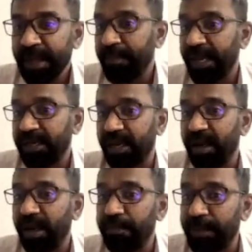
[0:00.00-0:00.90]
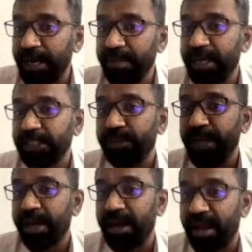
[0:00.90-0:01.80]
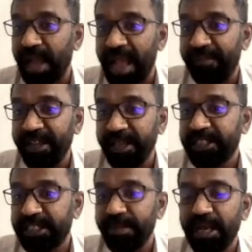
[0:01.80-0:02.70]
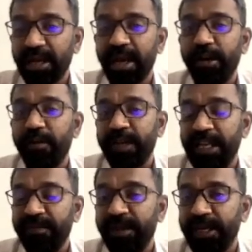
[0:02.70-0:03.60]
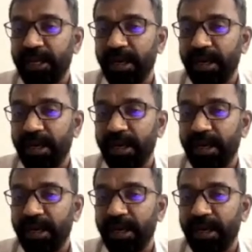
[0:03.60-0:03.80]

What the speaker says: but pretty much we are having similar kind of an event